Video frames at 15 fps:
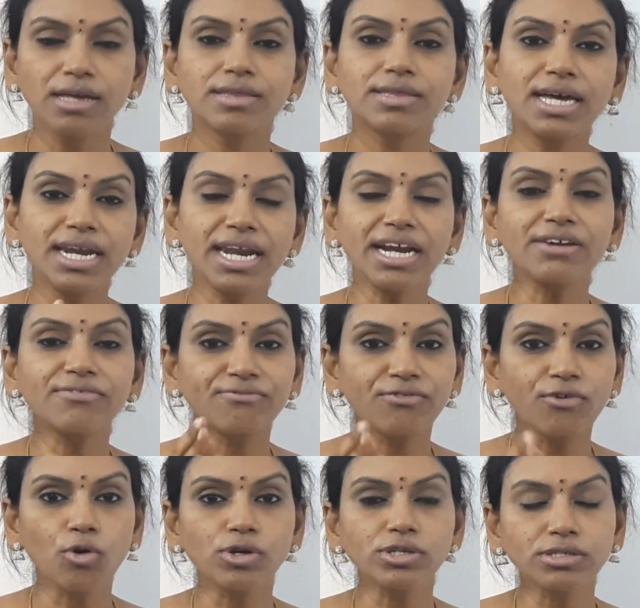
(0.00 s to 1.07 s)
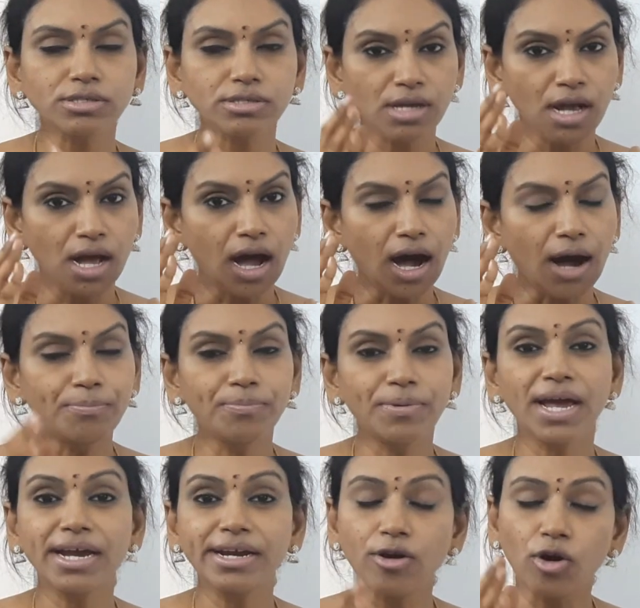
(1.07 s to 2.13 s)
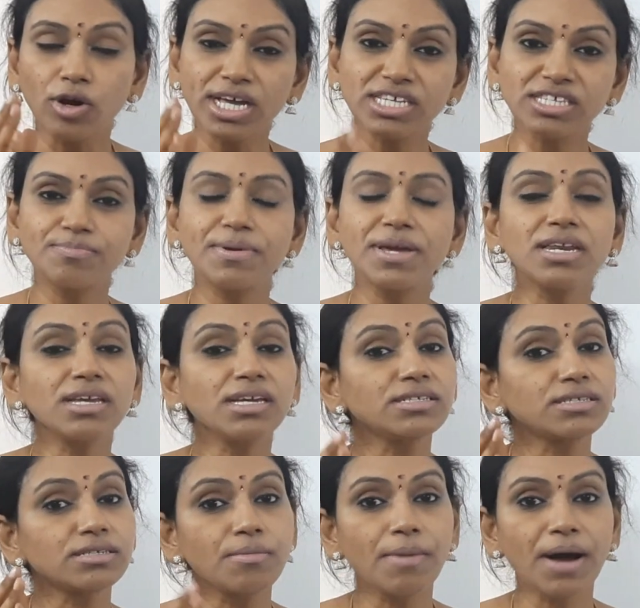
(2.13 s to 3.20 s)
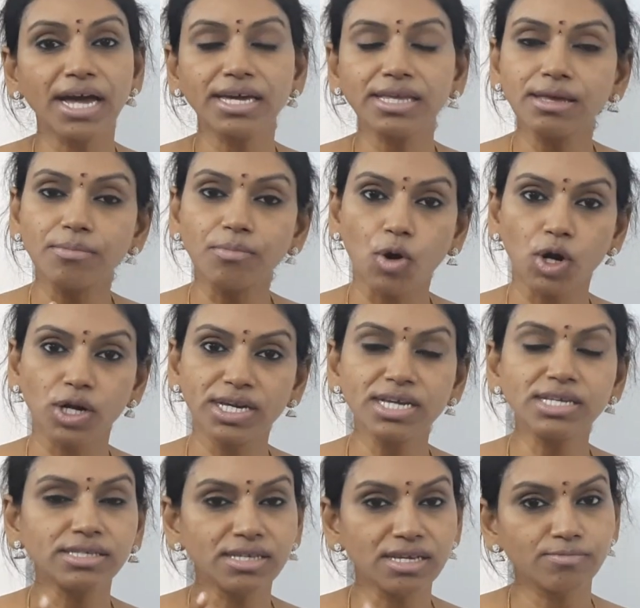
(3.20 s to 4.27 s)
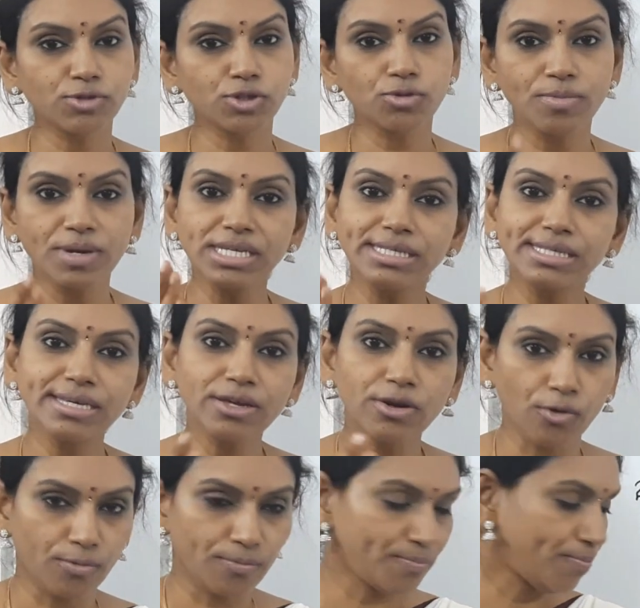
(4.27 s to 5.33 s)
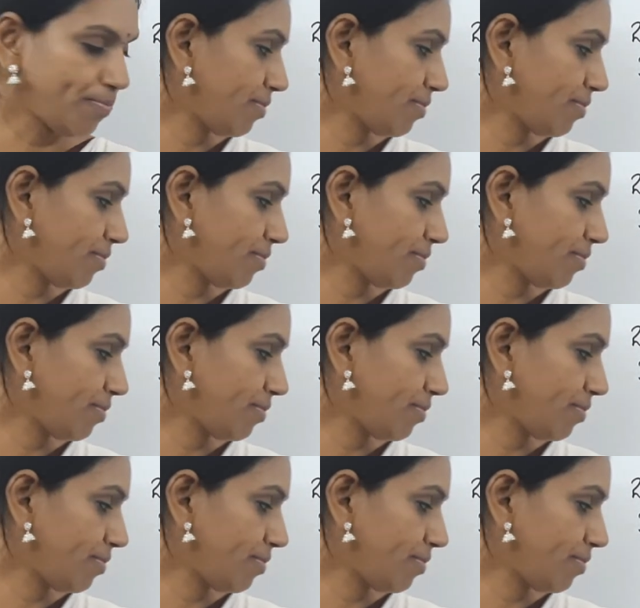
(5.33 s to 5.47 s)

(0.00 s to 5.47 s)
the net force applied or experienced by the body seems to be 0.